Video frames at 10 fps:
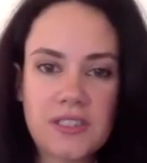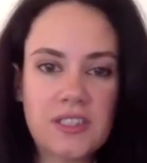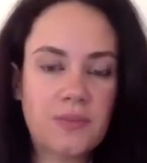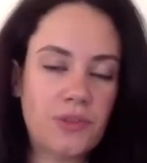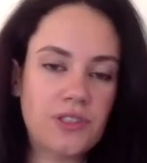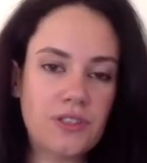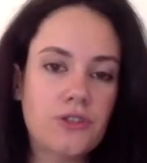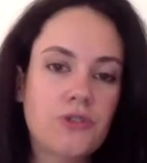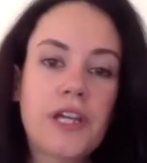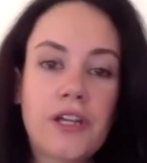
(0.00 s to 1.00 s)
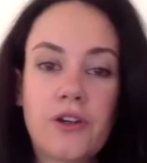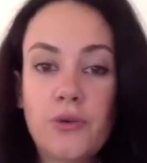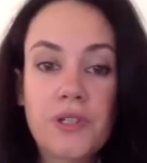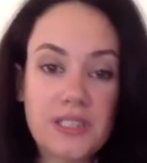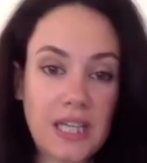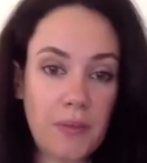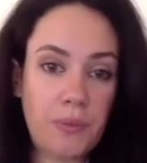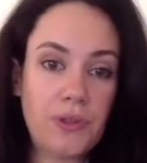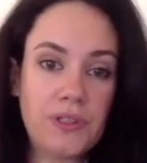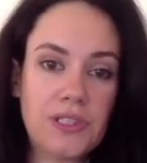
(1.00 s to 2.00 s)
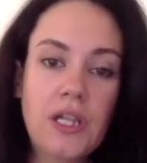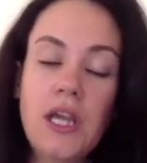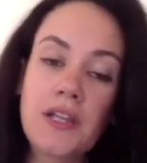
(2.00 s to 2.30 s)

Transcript: this person doing? Who is that person?